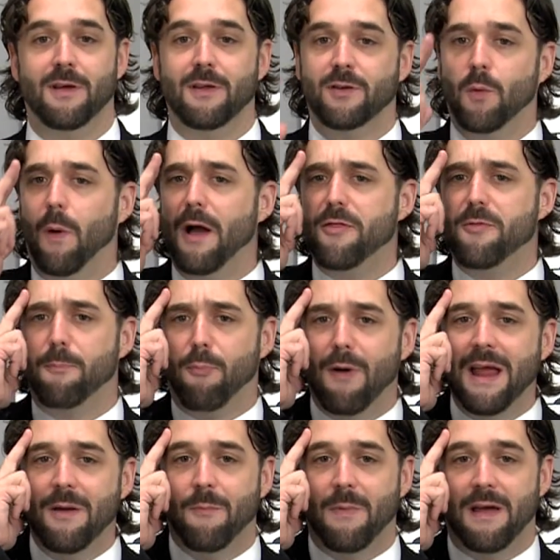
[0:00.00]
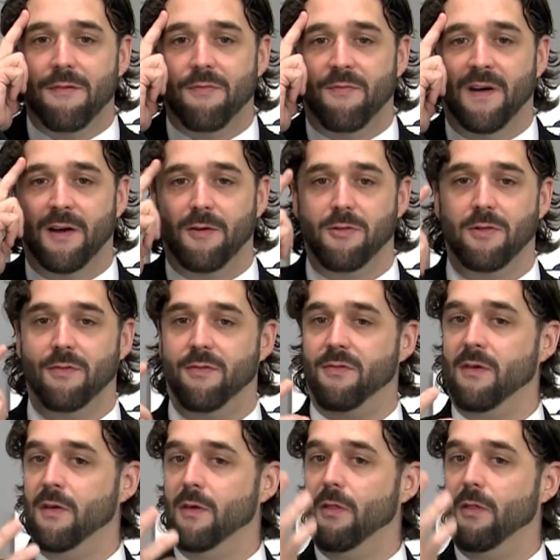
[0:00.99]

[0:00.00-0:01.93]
to watch brainwaves functions,